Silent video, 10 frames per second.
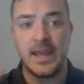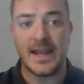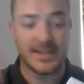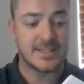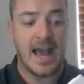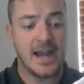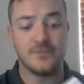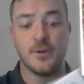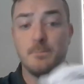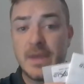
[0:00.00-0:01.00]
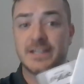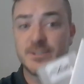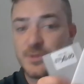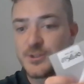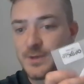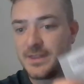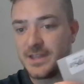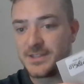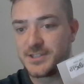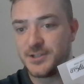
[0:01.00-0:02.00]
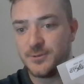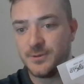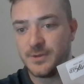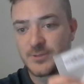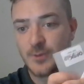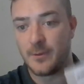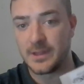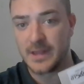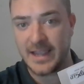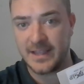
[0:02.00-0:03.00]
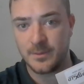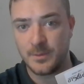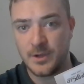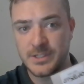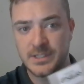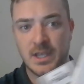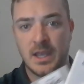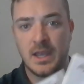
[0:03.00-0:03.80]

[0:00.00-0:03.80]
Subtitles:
it's kind of a mix between these two. That's why we like it the most.